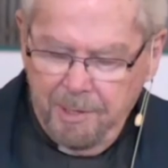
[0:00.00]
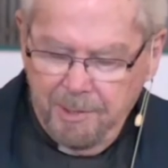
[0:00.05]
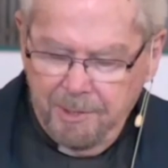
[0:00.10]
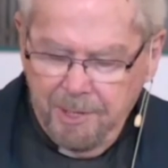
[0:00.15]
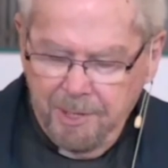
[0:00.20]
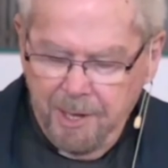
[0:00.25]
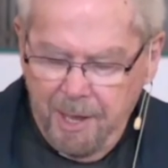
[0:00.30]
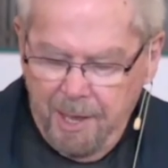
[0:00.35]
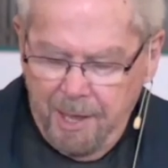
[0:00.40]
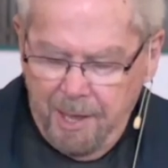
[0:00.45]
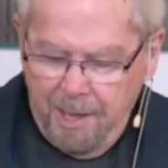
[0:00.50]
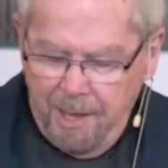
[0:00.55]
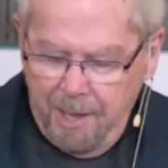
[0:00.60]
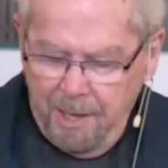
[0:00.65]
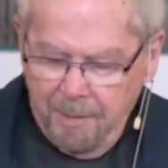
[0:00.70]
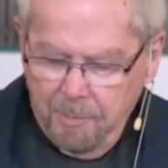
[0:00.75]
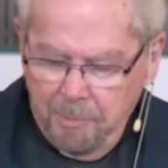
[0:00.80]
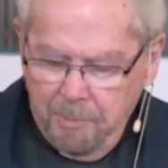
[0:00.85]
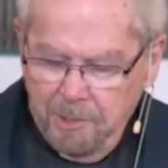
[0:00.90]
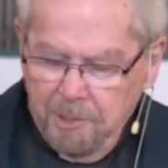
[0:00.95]
of millions,
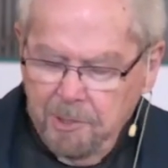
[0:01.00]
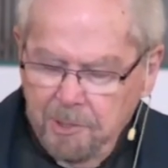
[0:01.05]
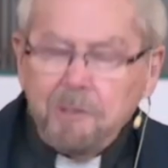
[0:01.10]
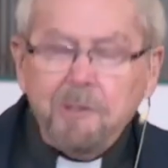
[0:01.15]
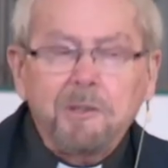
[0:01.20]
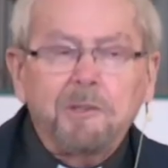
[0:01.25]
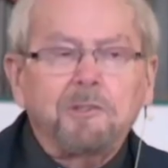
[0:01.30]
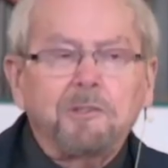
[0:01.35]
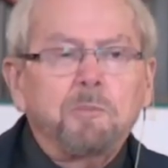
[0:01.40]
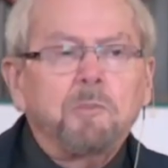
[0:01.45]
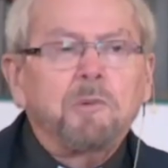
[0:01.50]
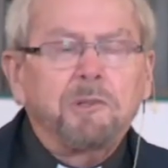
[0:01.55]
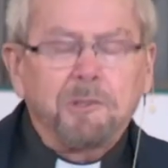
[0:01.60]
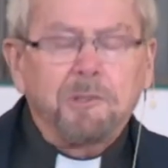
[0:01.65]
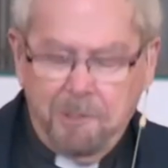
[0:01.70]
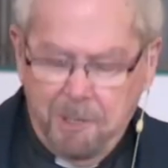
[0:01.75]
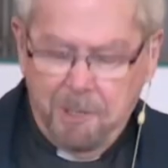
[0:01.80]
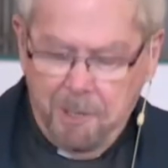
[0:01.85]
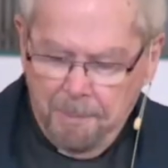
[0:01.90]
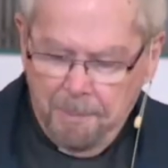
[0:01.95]
and be
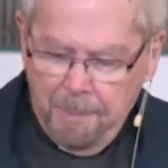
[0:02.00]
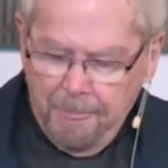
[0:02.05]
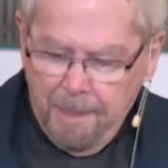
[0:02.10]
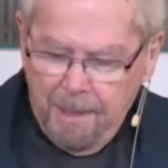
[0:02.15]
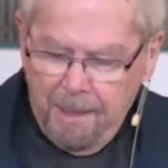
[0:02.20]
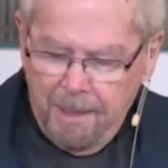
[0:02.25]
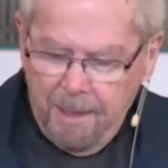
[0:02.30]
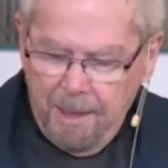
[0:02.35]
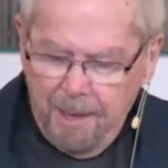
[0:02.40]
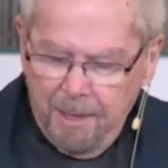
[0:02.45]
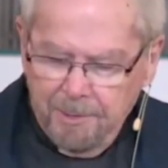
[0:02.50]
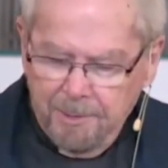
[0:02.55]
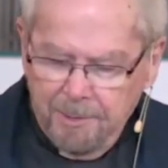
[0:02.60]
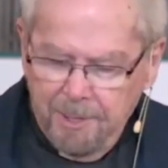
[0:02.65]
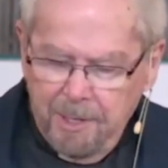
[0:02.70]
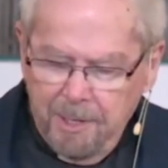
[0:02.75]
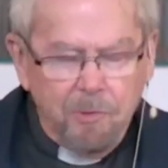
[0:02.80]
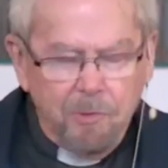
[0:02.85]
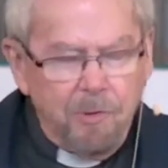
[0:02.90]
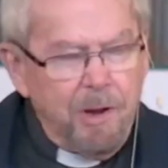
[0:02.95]
dismissed
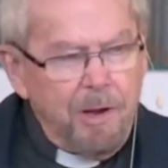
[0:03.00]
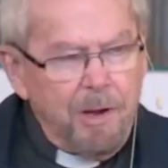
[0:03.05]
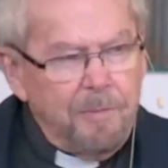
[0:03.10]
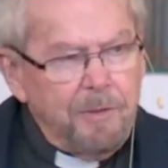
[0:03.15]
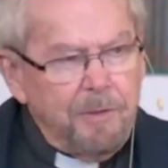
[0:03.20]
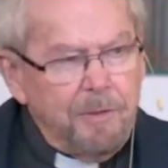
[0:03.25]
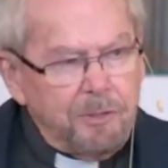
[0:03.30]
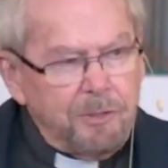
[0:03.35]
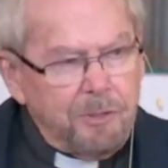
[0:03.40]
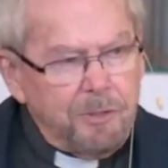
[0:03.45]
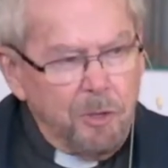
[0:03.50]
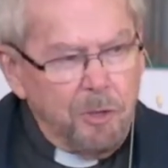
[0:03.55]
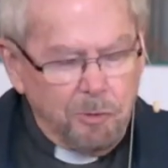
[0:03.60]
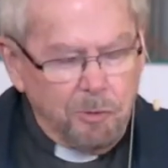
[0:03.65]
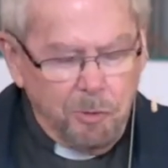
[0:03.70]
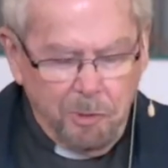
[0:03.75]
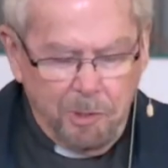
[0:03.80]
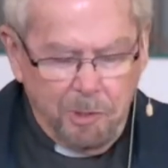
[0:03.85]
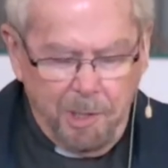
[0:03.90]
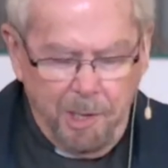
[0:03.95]
as an
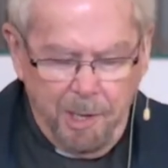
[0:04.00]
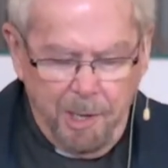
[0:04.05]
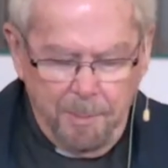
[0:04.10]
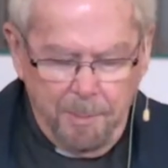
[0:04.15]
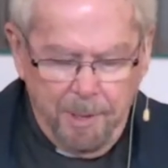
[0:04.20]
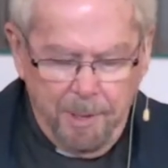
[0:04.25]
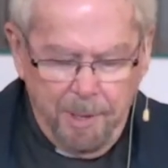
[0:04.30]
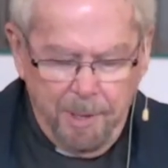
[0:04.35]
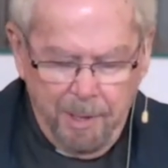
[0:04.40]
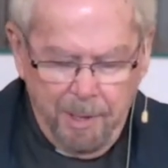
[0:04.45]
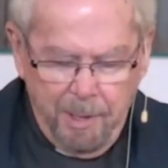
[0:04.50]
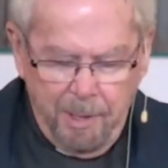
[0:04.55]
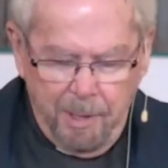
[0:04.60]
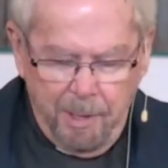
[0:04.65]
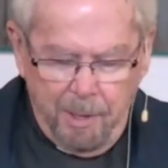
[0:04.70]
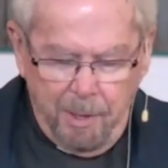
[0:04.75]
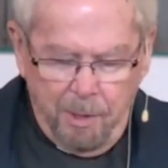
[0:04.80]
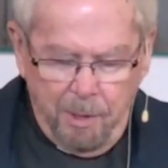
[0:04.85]
irrelevant social club